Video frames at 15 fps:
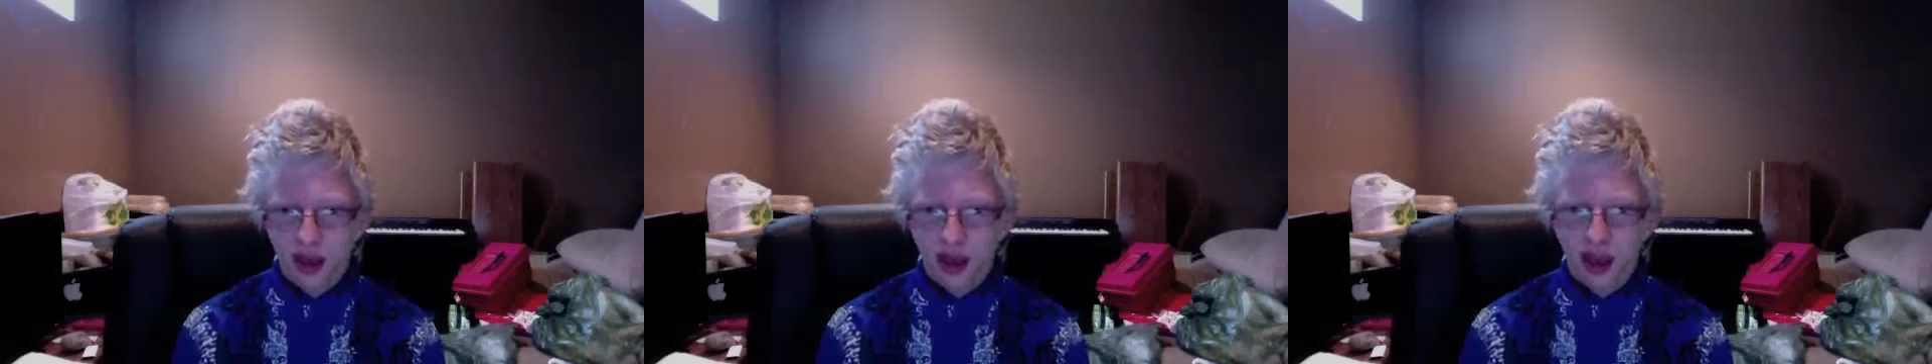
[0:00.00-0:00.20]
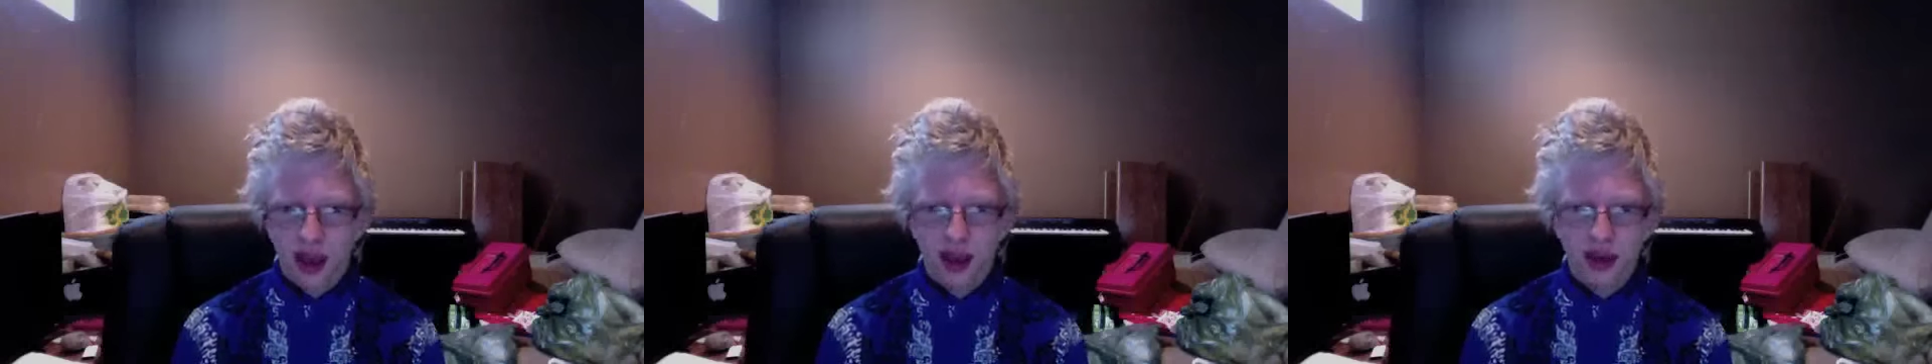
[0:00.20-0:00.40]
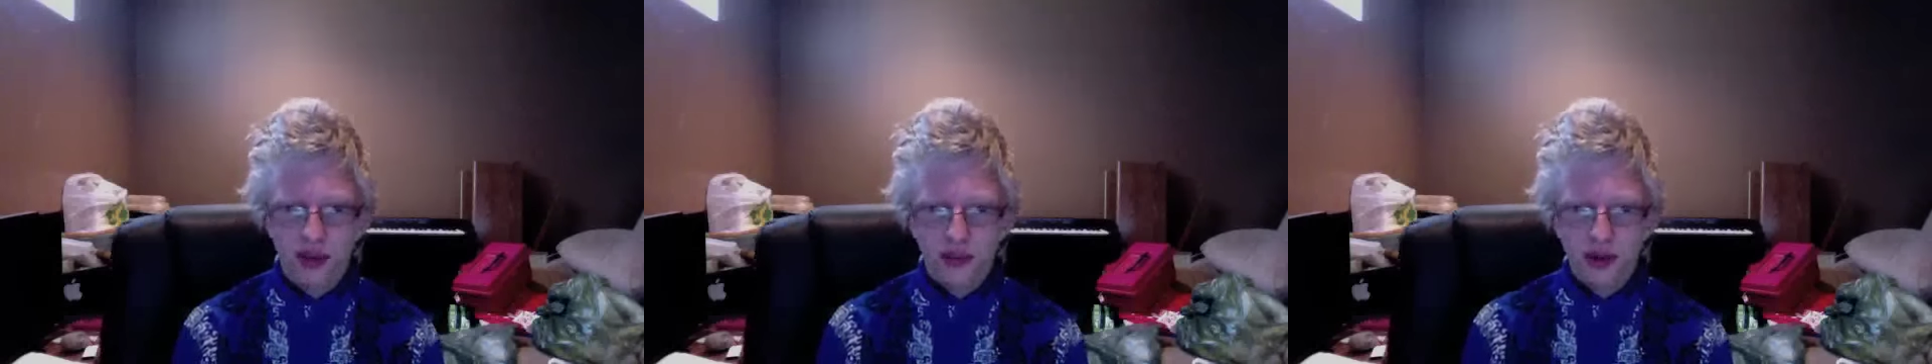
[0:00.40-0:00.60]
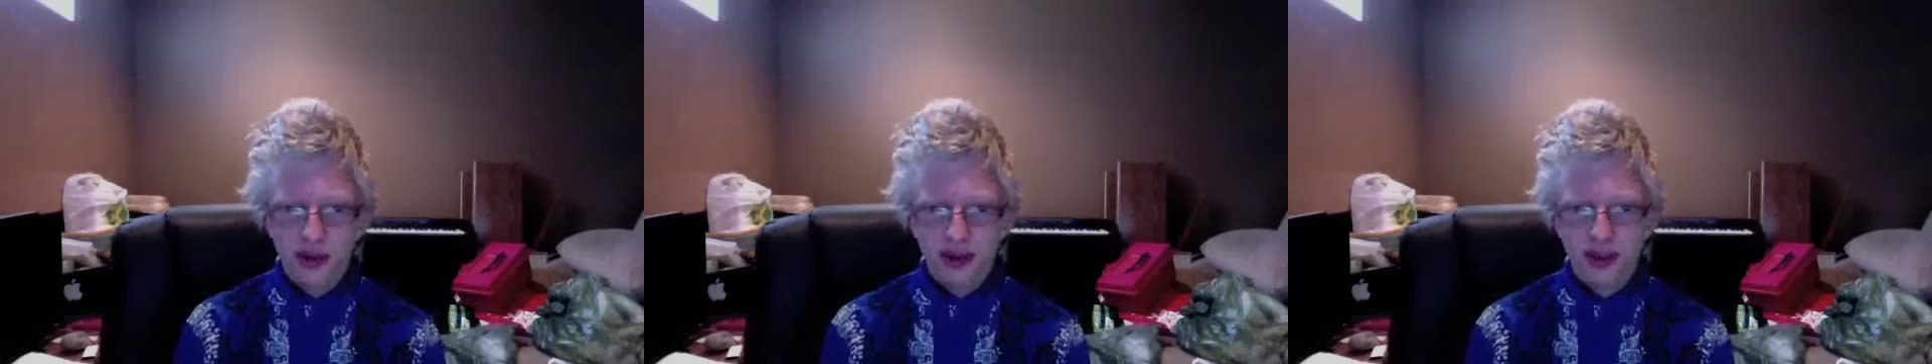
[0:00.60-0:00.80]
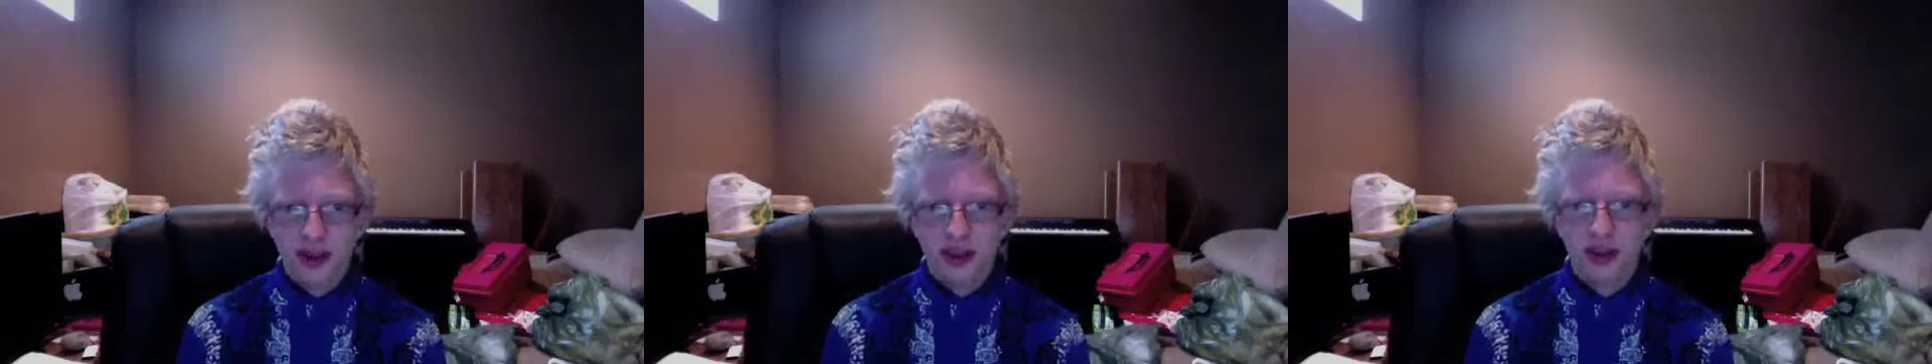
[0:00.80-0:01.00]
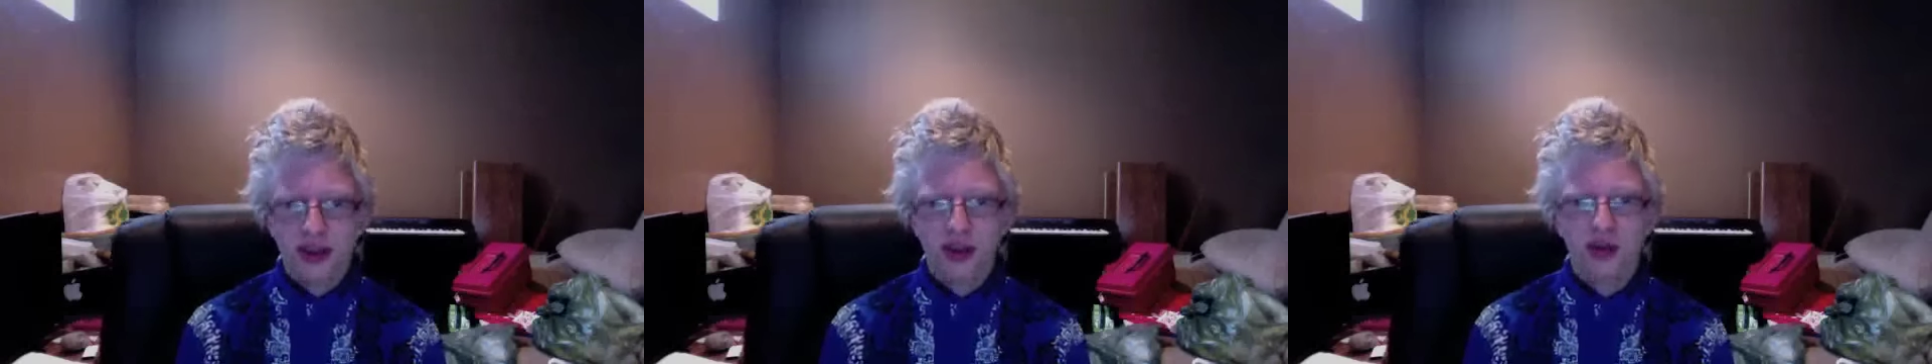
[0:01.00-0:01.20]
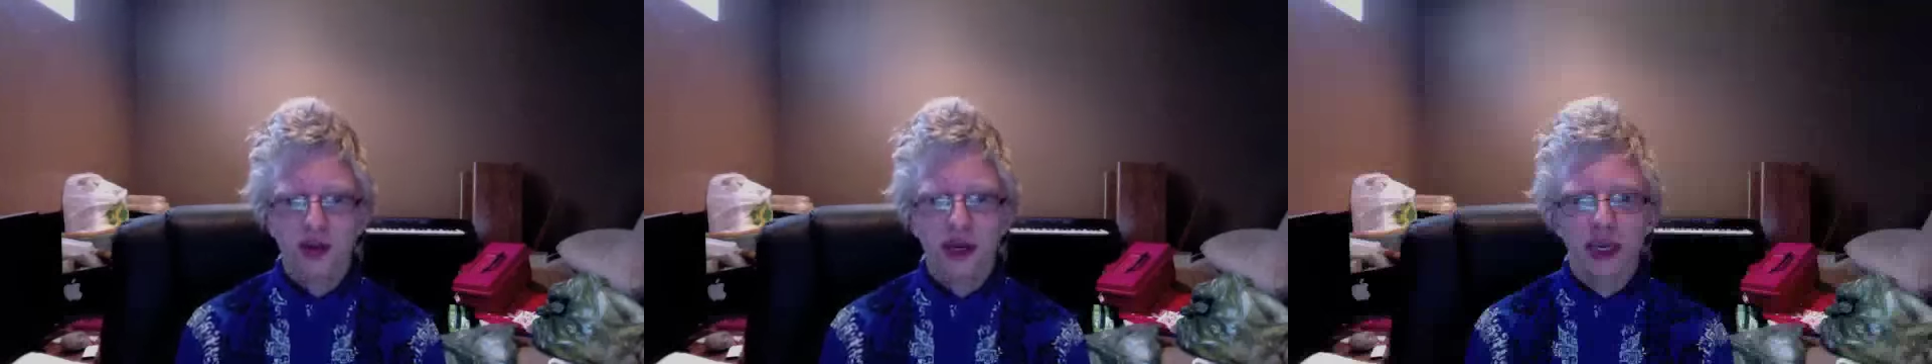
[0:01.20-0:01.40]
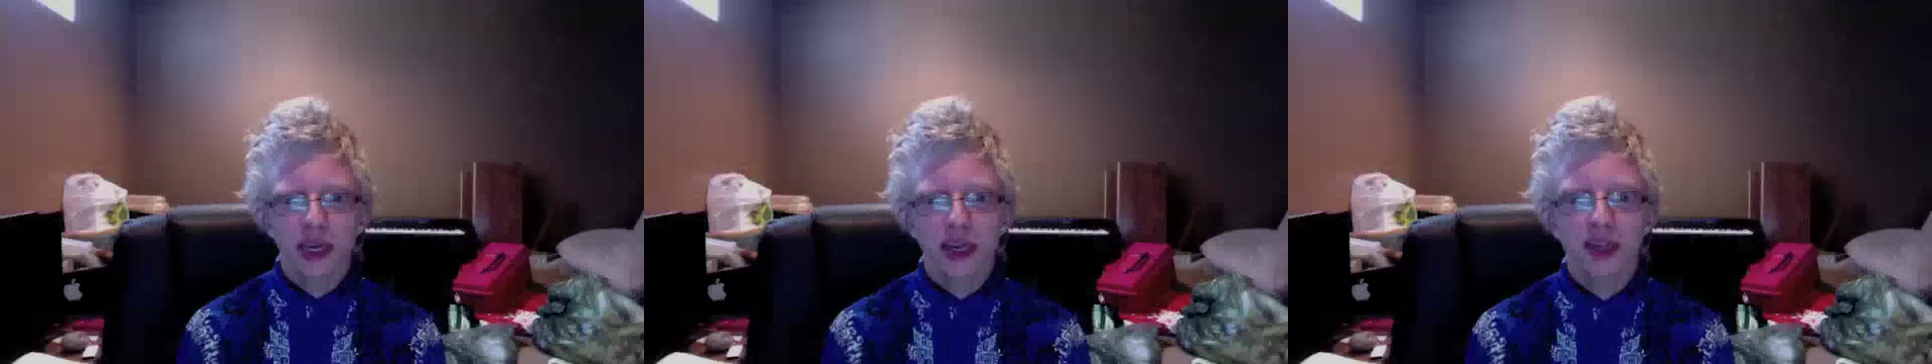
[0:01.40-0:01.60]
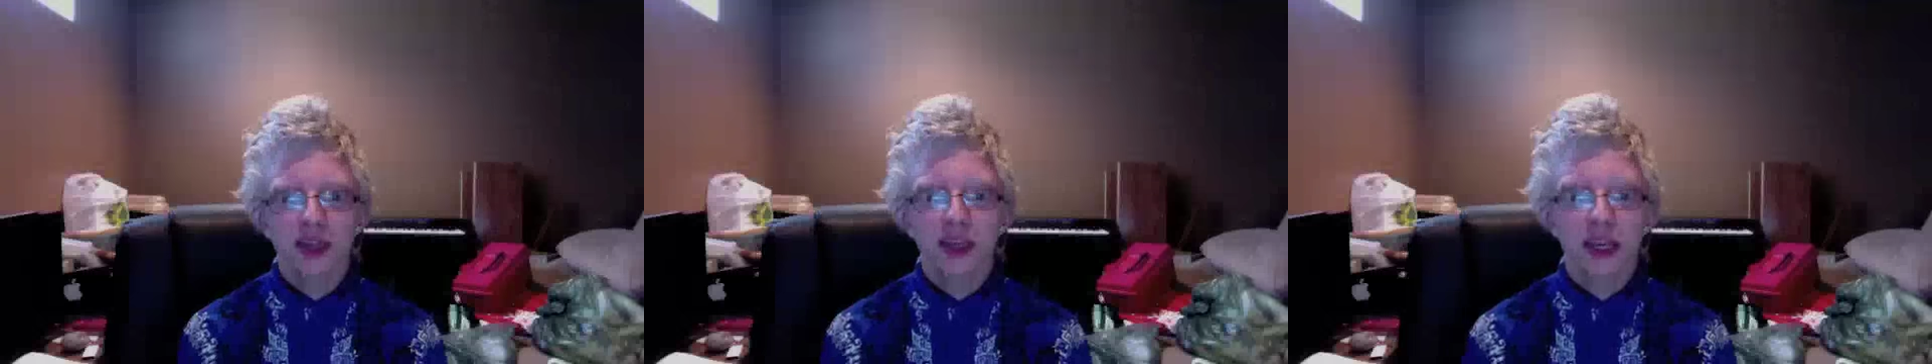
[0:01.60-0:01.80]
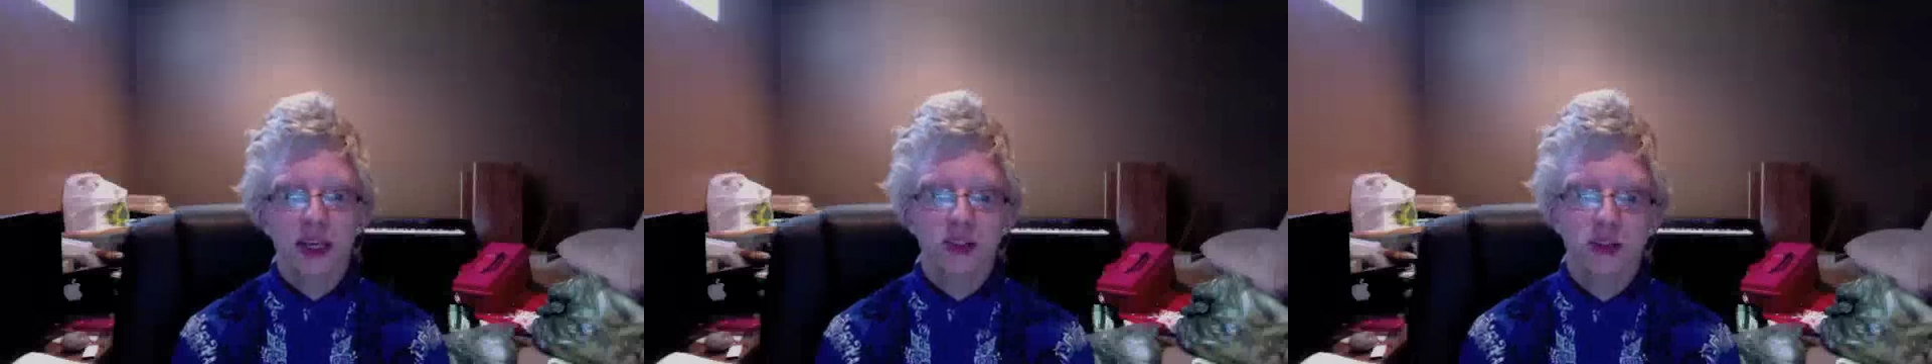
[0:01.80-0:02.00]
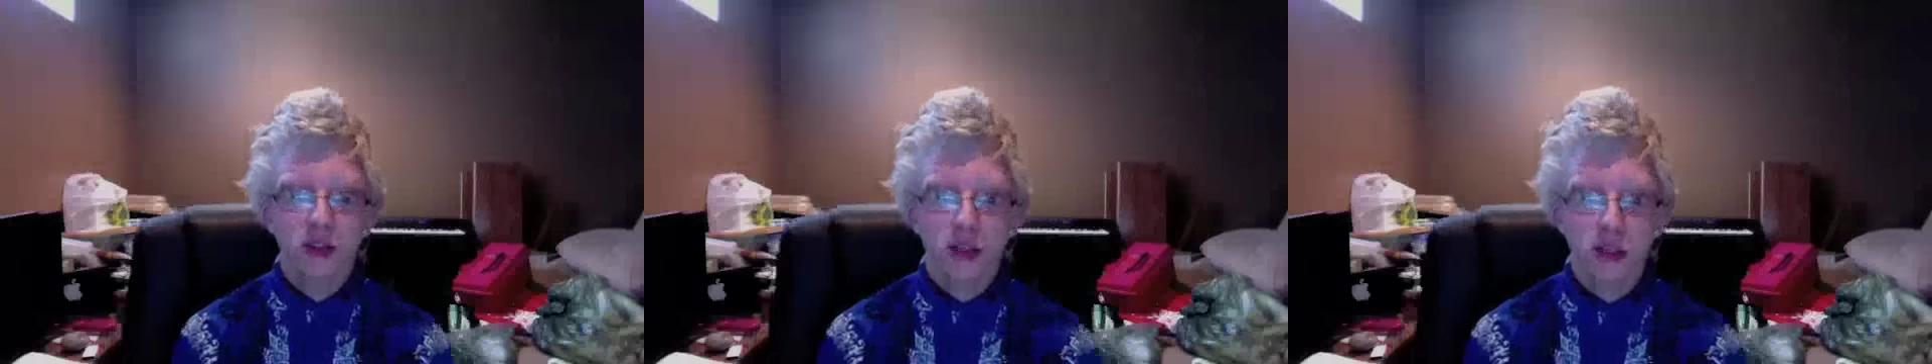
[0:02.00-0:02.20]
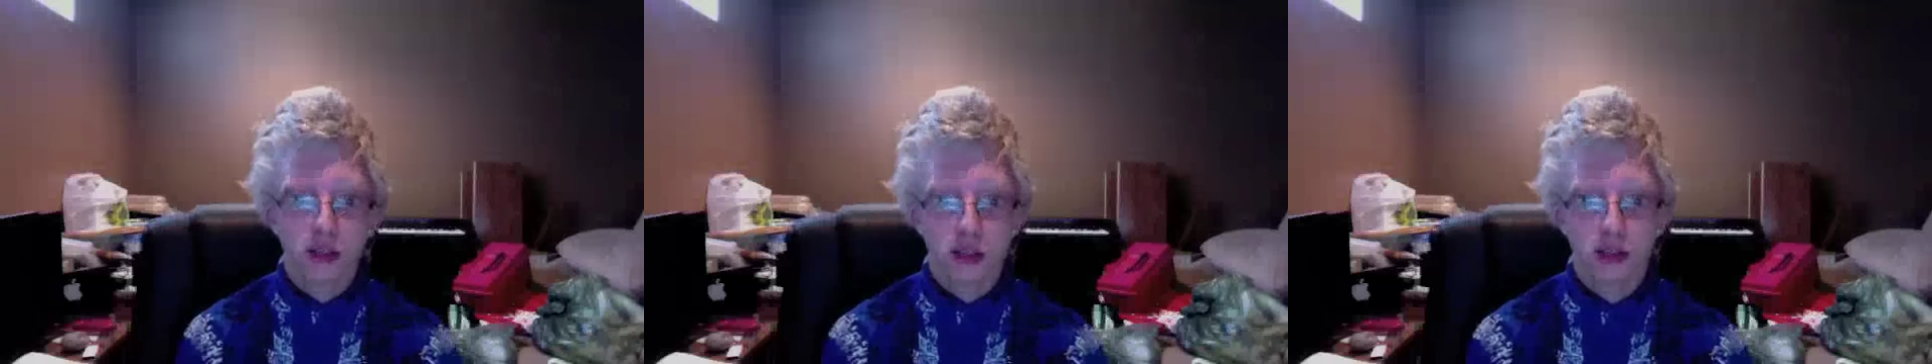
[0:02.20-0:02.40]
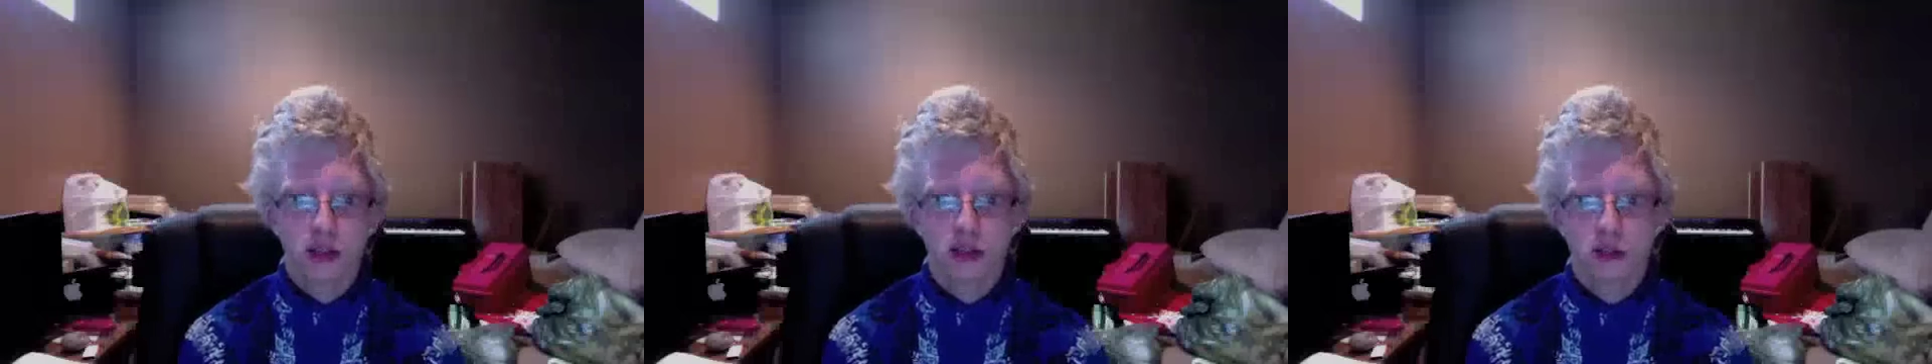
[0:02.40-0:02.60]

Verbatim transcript: anywhere you can get drugs.